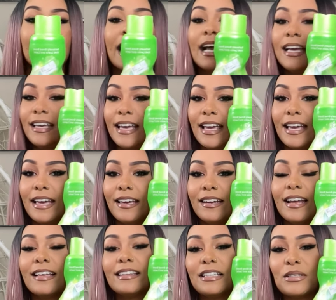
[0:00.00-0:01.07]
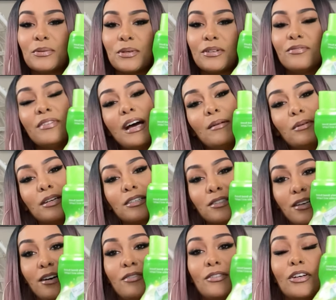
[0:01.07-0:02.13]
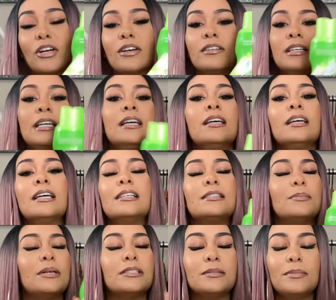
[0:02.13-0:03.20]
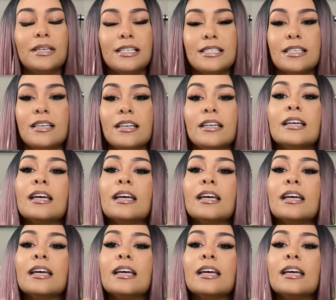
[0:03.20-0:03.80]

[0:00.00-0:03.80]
Gain Liquid Fabric Softener. It smells amazing